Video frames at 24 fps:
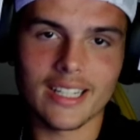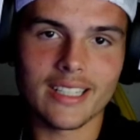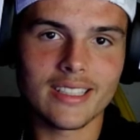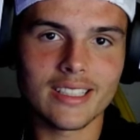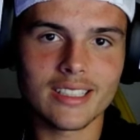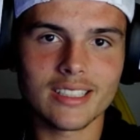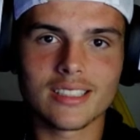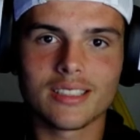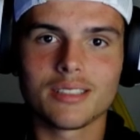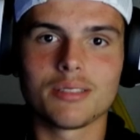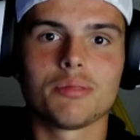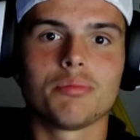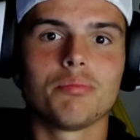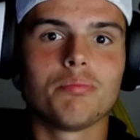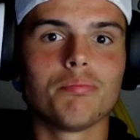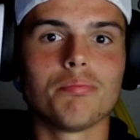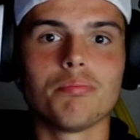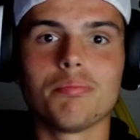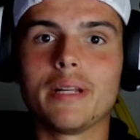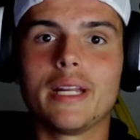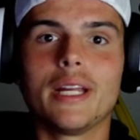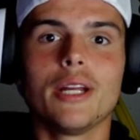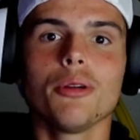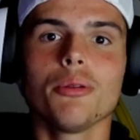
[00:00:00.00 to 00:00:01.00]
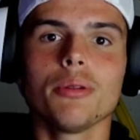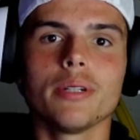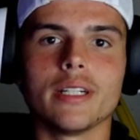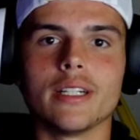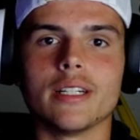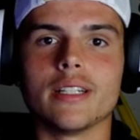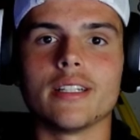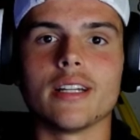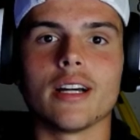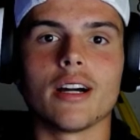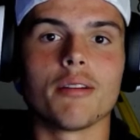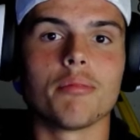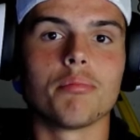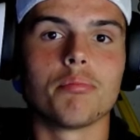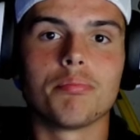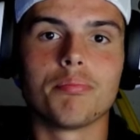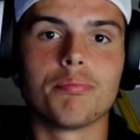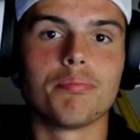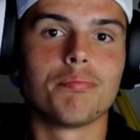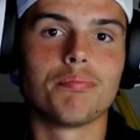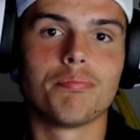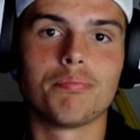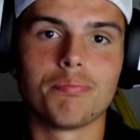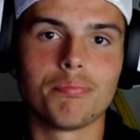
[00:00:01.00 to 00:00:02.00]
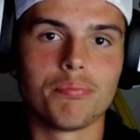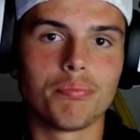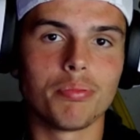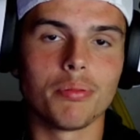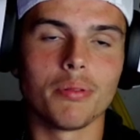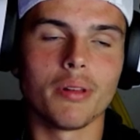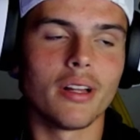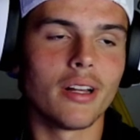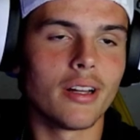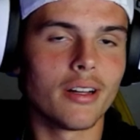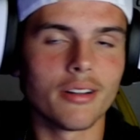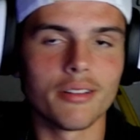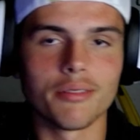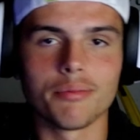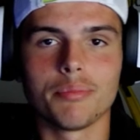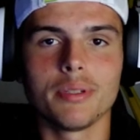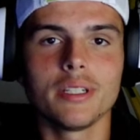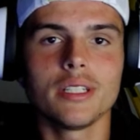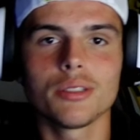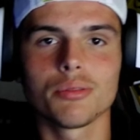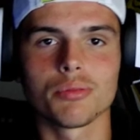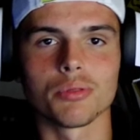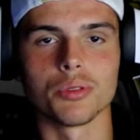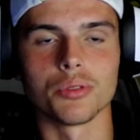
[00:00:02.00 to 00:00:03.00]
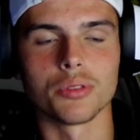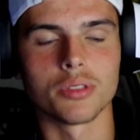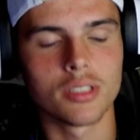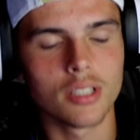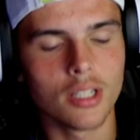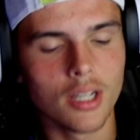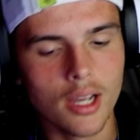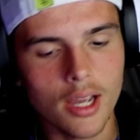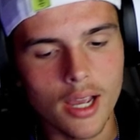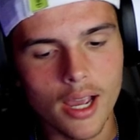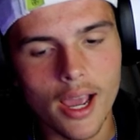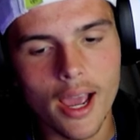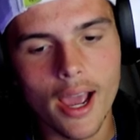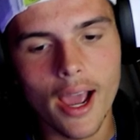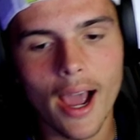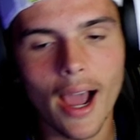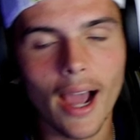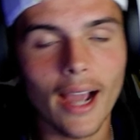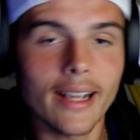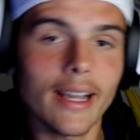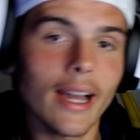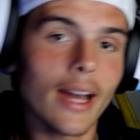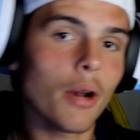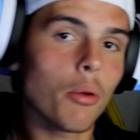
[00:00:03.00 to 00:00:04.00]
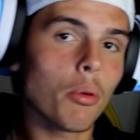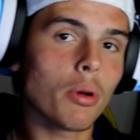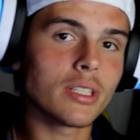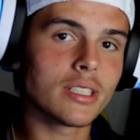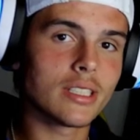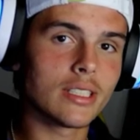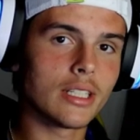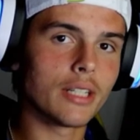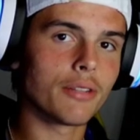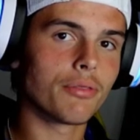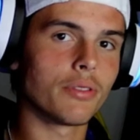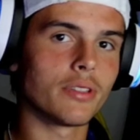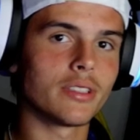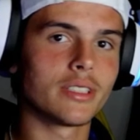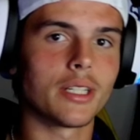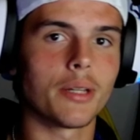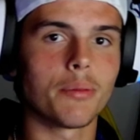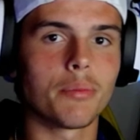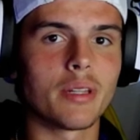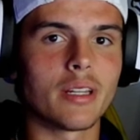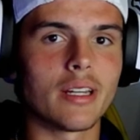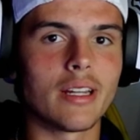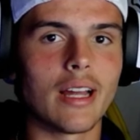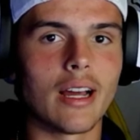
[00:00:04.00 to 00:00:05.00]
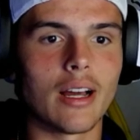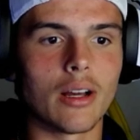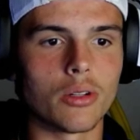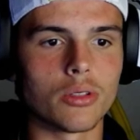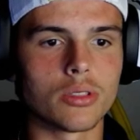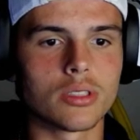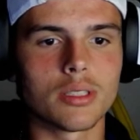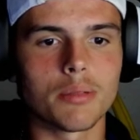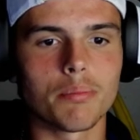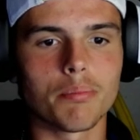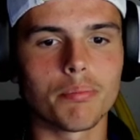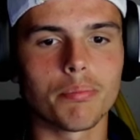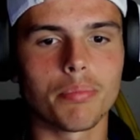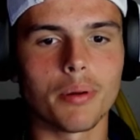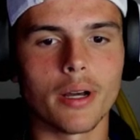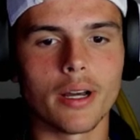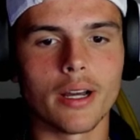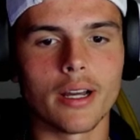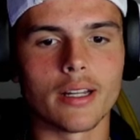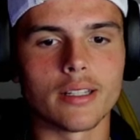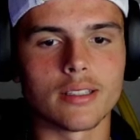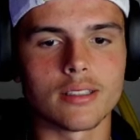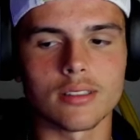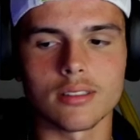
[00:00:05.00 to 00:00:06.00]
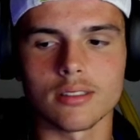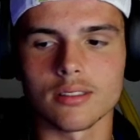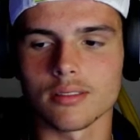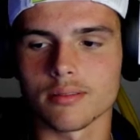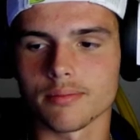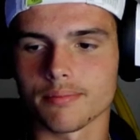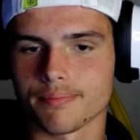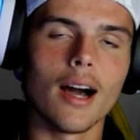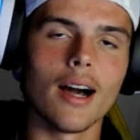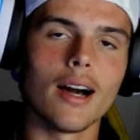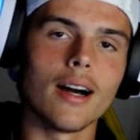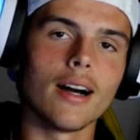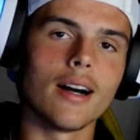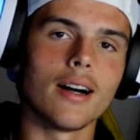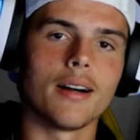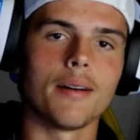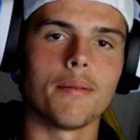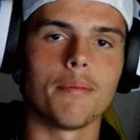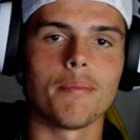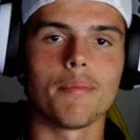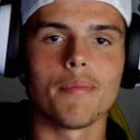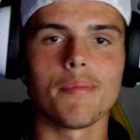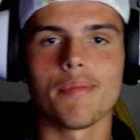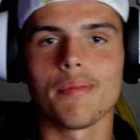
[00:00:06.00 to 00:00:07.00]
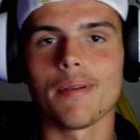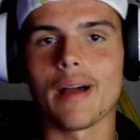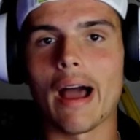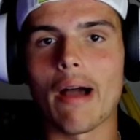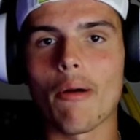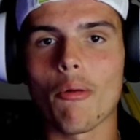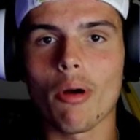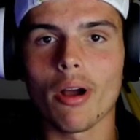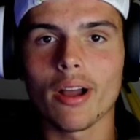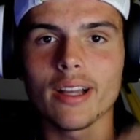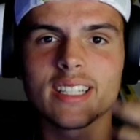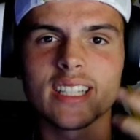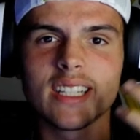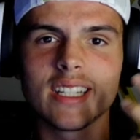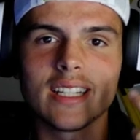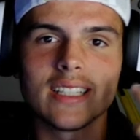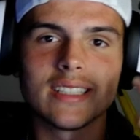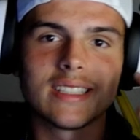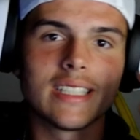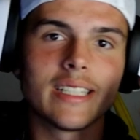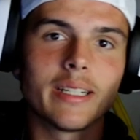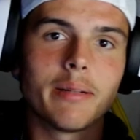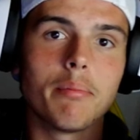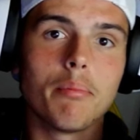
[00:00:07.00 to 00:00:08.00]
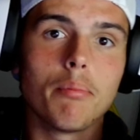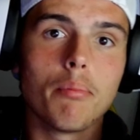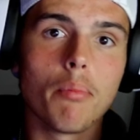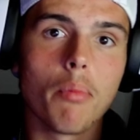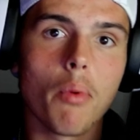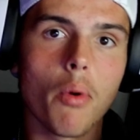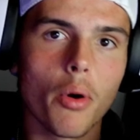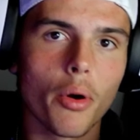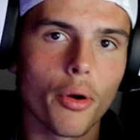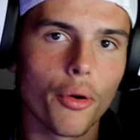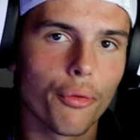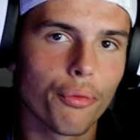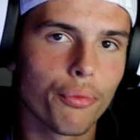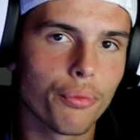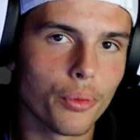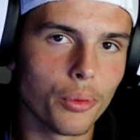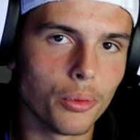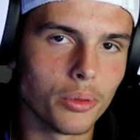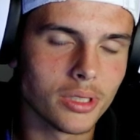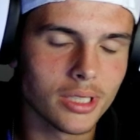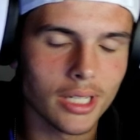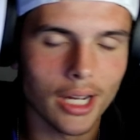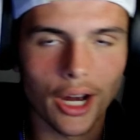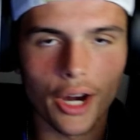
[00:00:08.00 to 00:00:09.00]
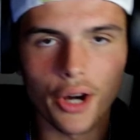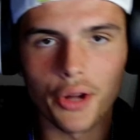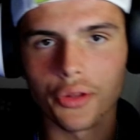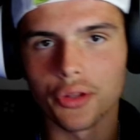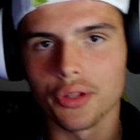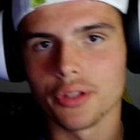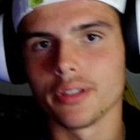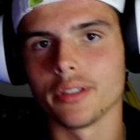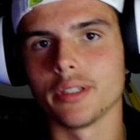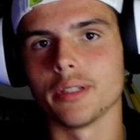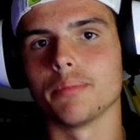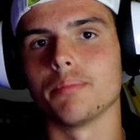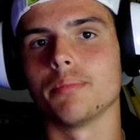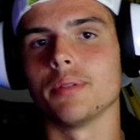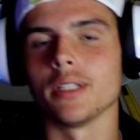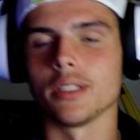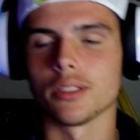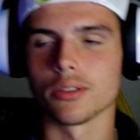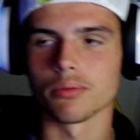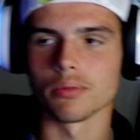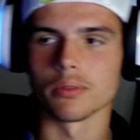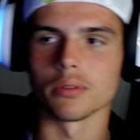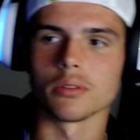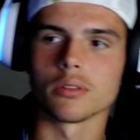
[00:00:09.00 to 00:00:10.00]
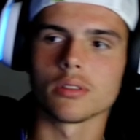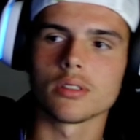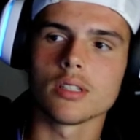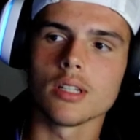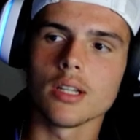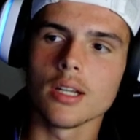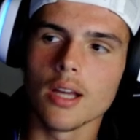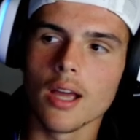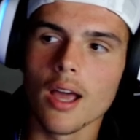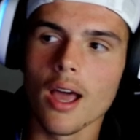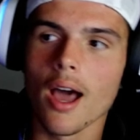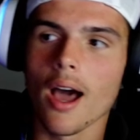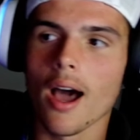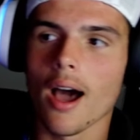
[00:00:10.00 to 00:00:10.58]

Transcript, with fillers: like this period of of beast fruits. I kind of want to see different something else, but um, I want to see more fruits other than the beast fruits.